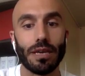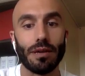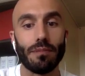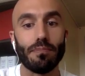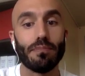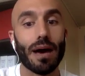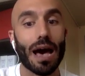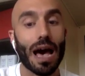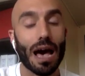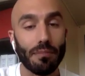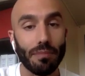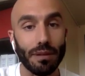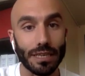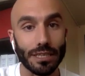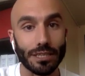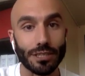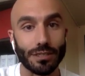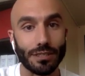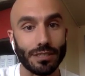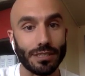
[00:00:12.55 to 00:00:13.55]
he
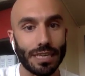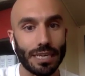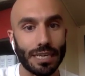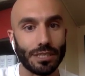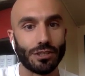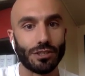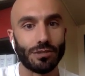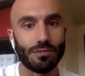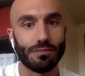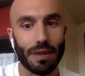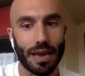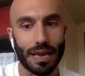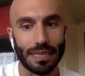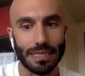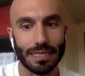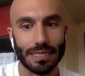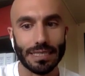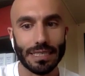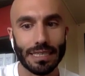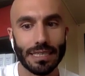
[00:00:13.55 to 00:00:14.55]
published on Nature
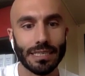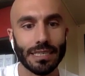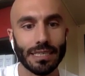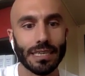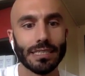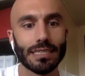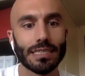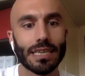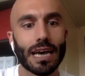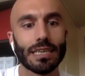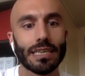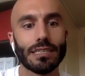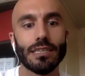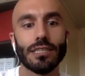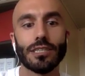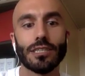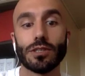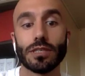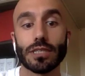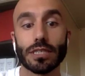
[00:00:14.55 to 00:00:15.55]
Medicine
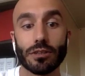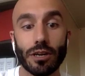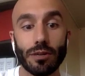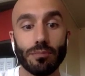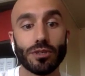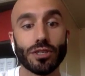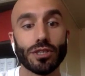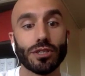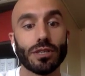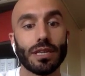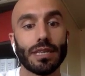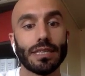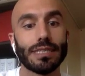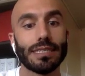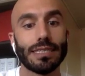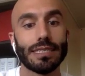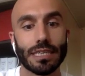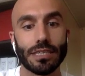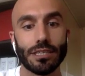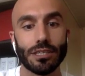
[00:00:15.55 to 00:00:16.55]
entitled Transcriptional
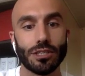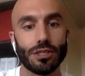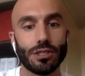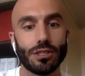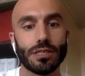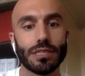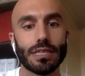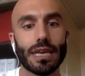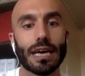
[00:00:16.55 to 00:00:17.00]
Signatures